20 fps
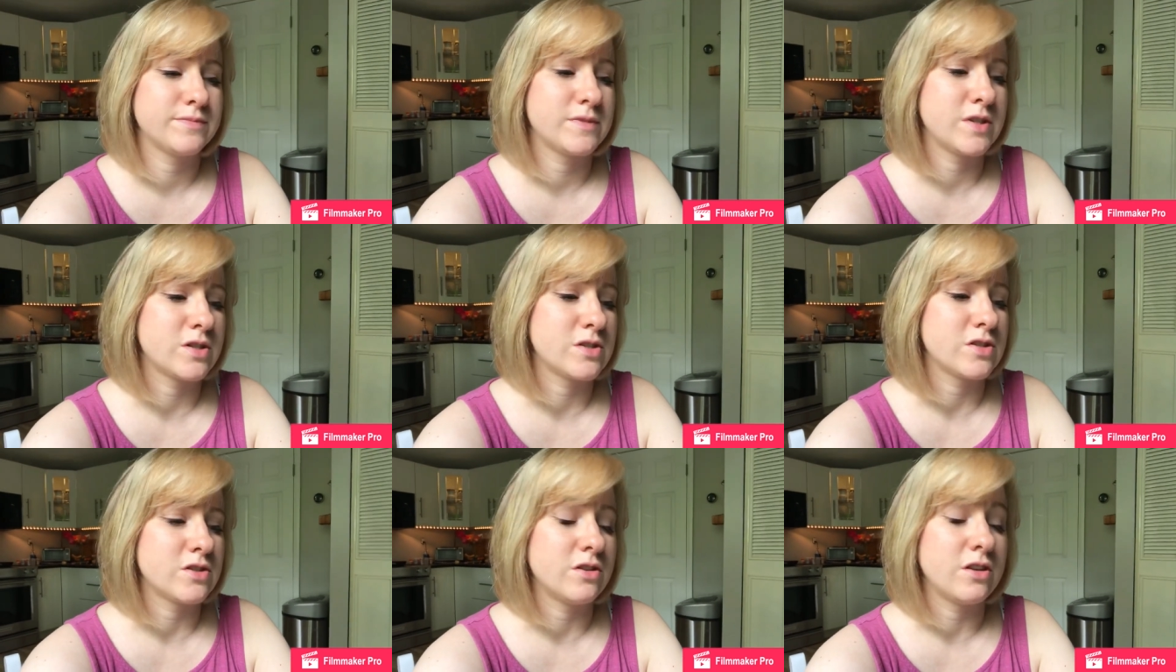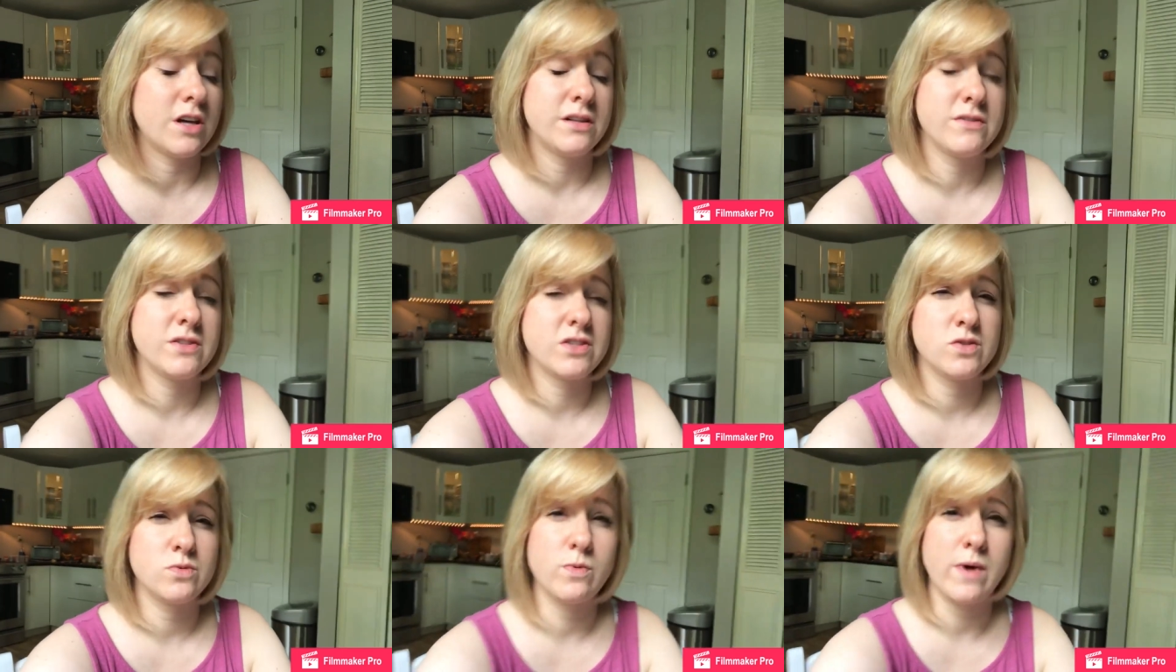There's a lot
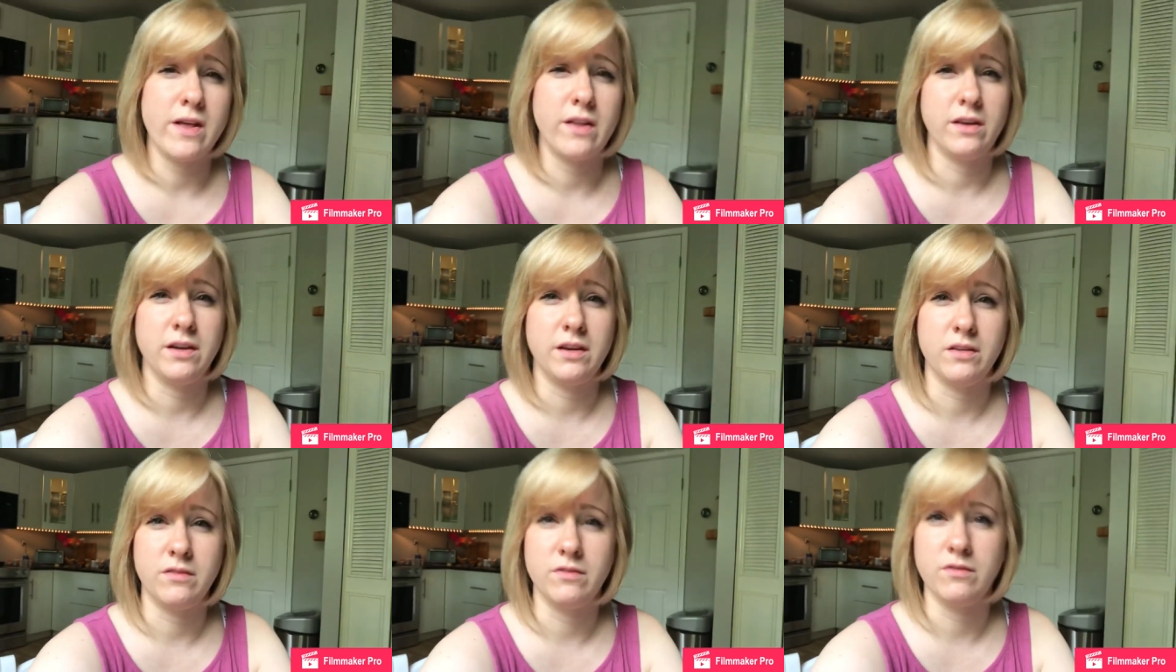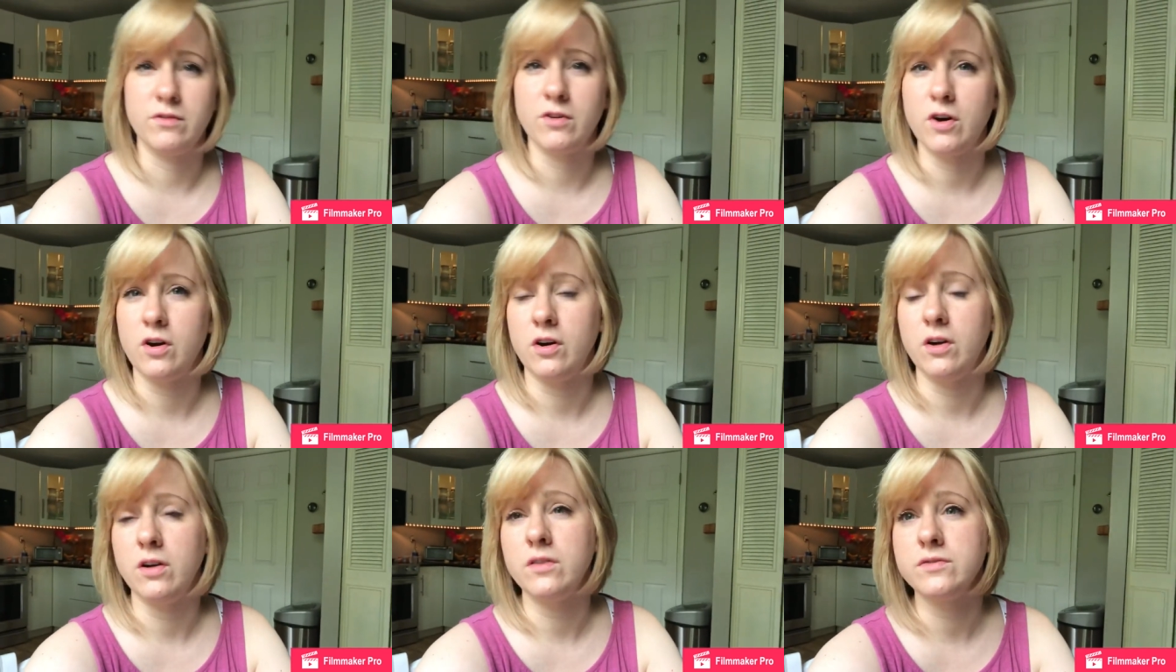of swelling
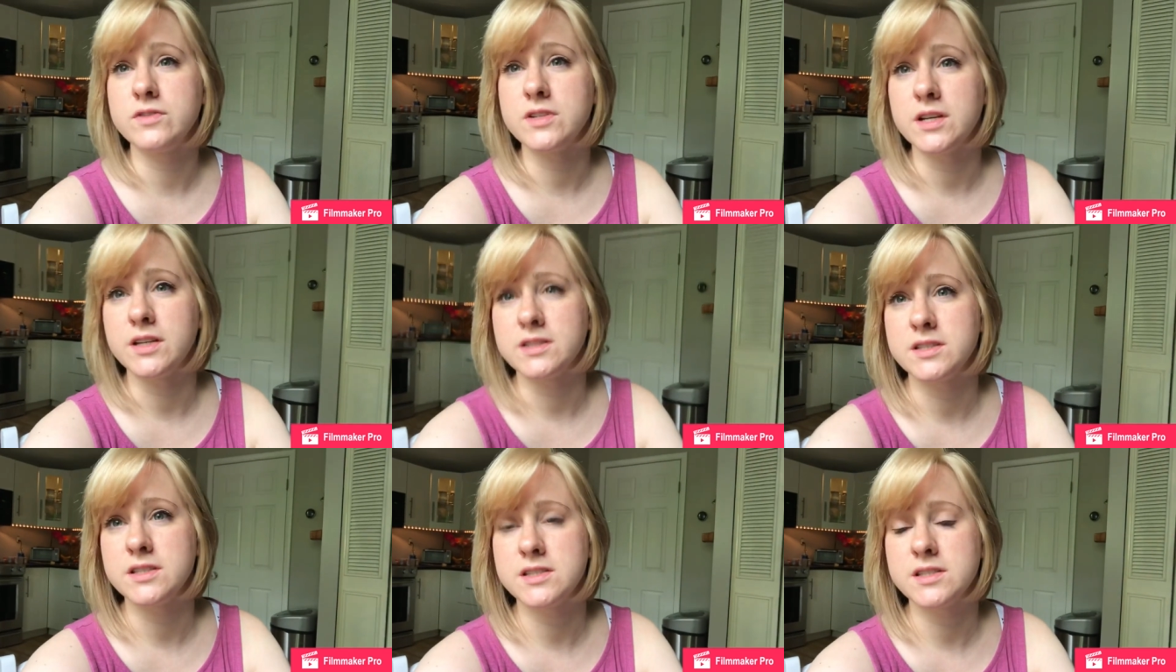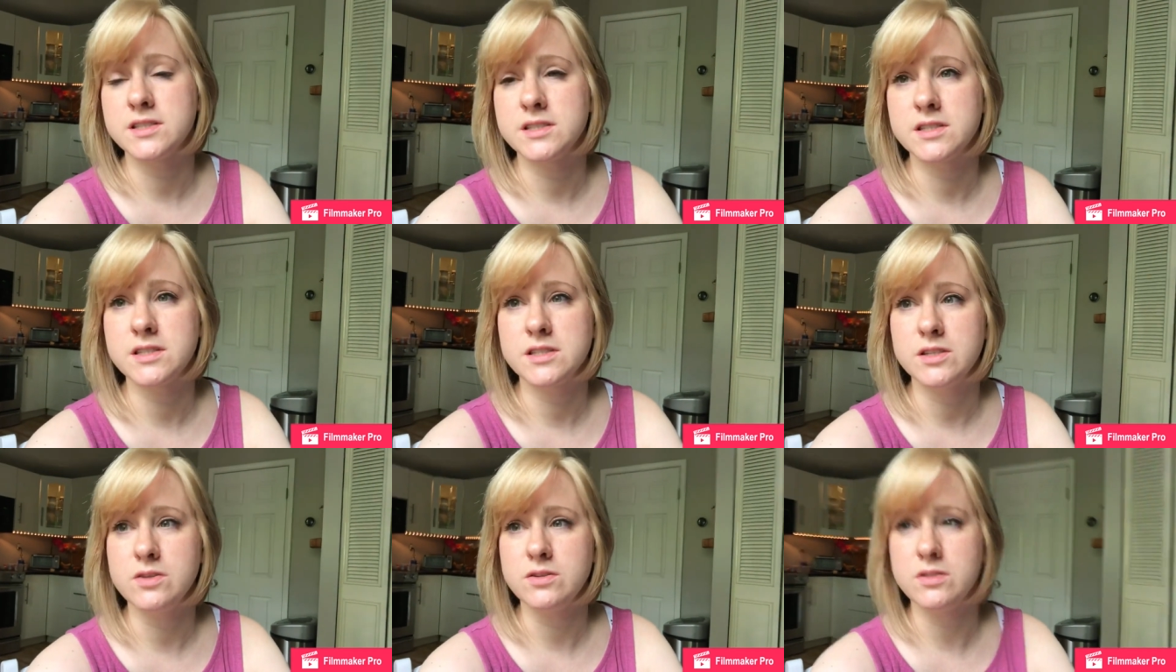involved.
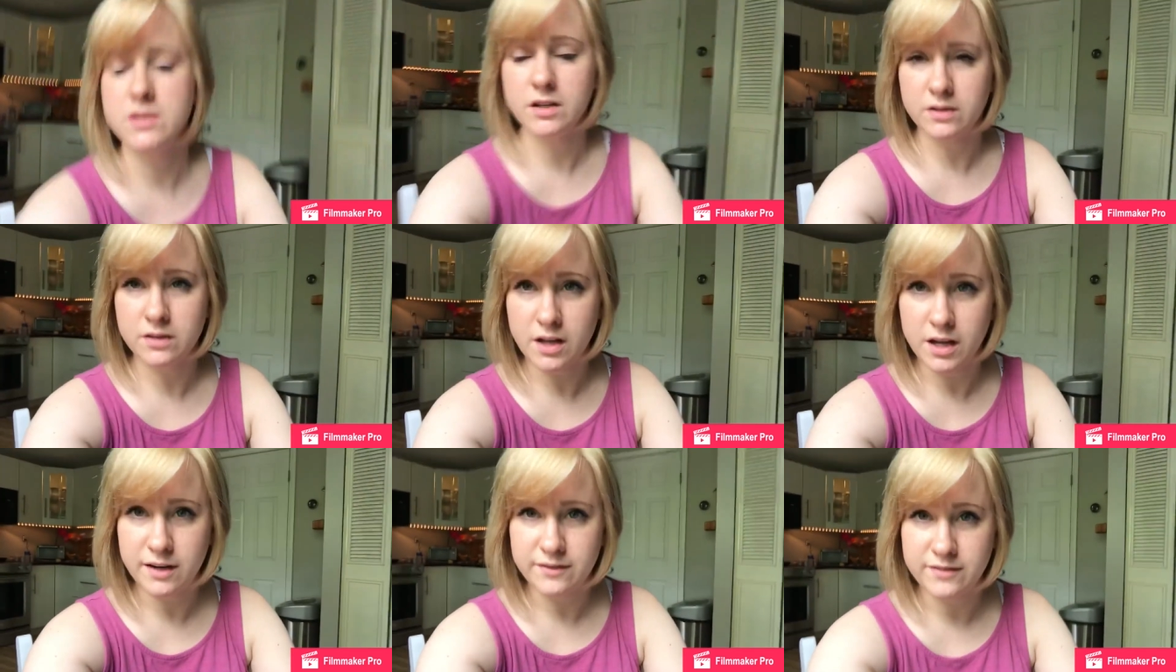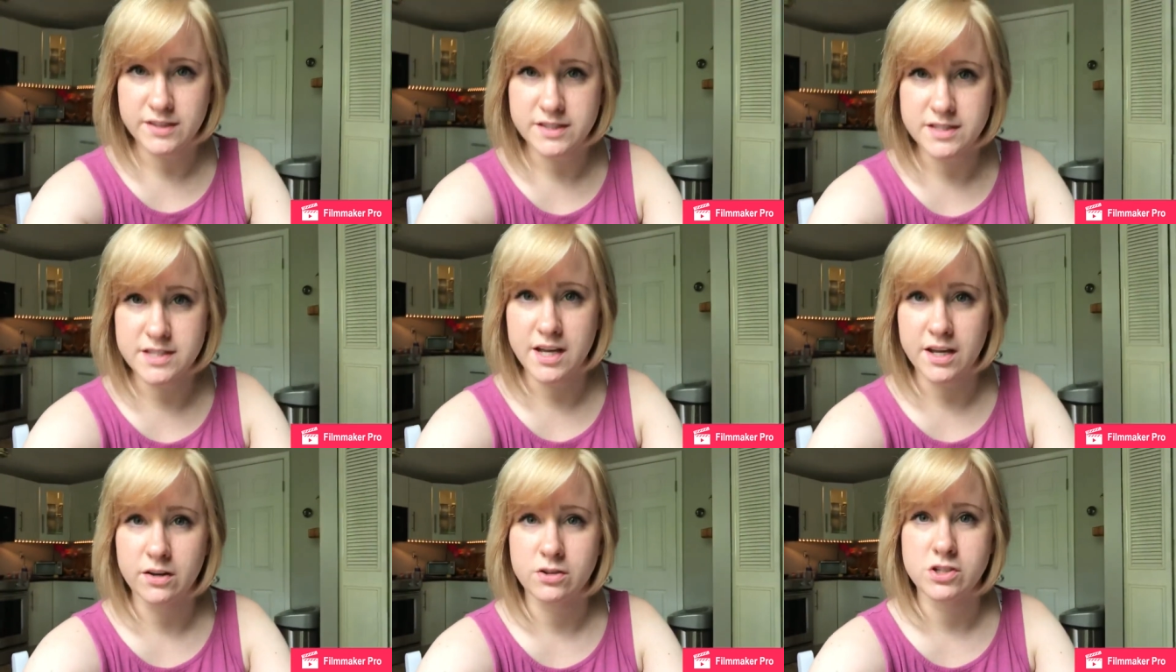It's using a lot of
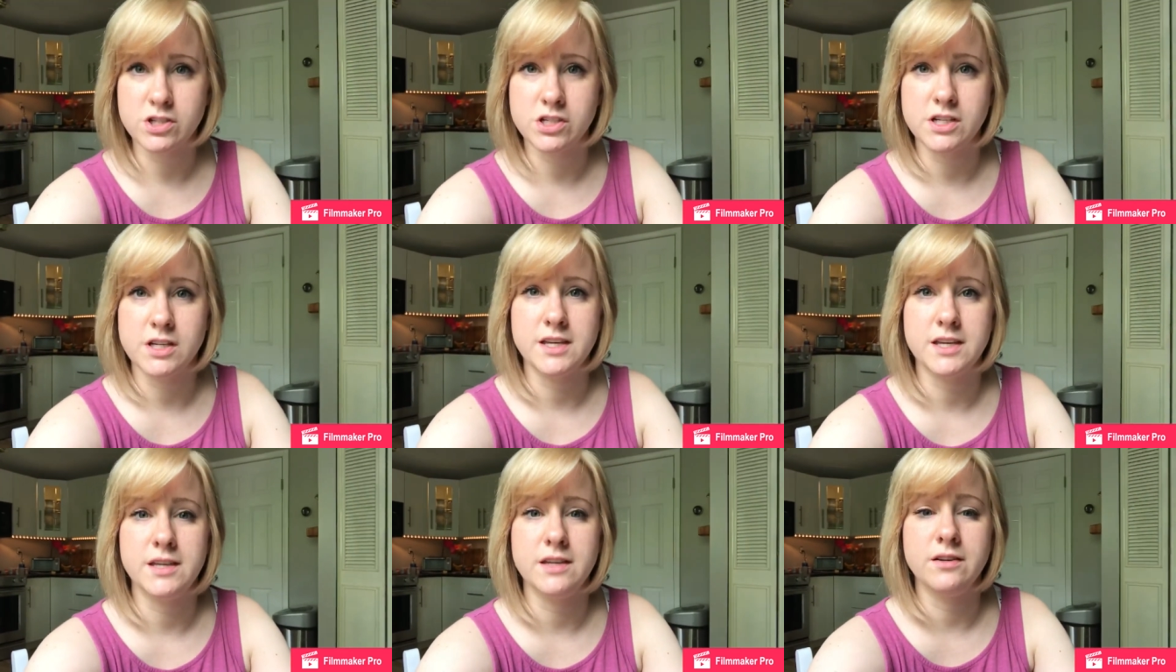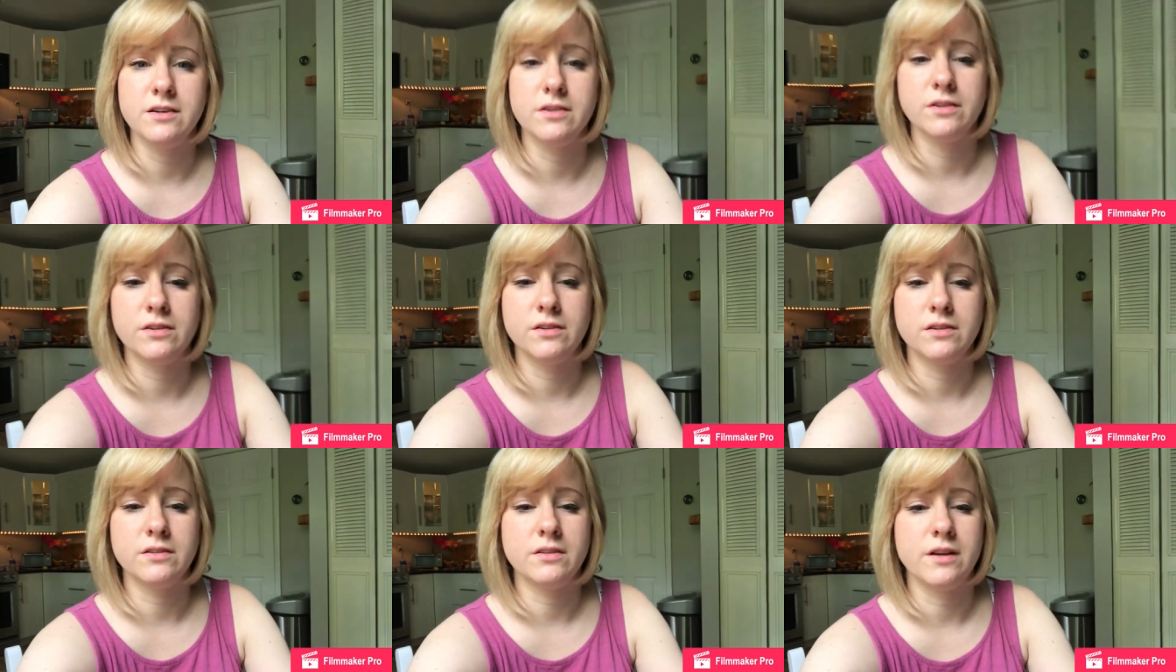its energy to
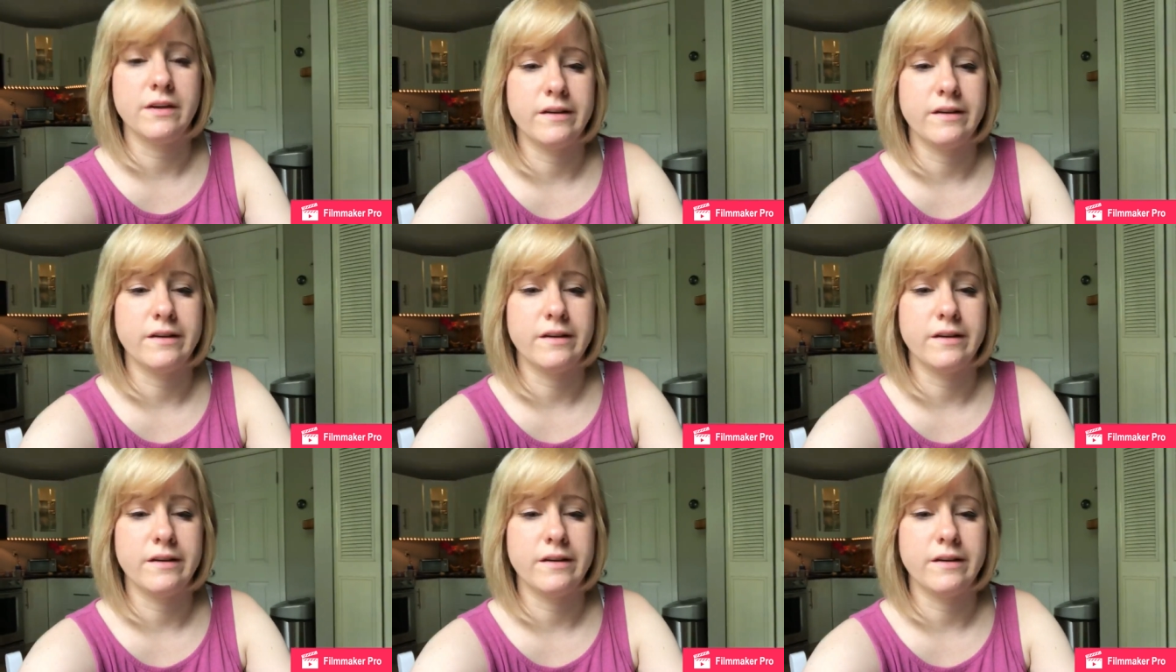heal.